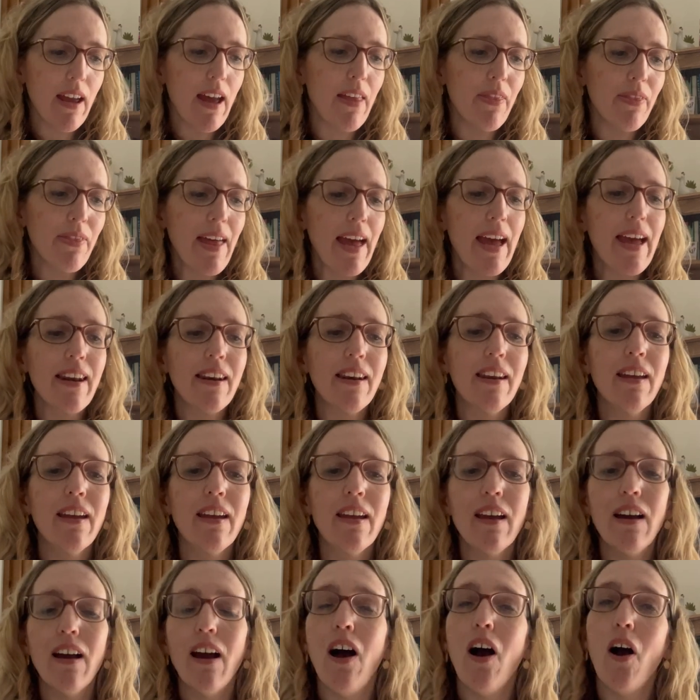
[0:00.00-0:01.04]
And then
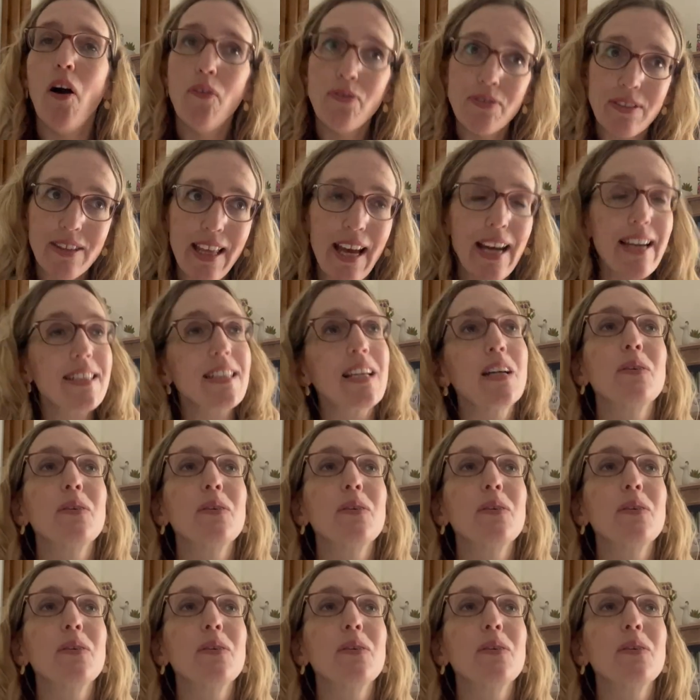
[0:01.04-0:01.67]
after that,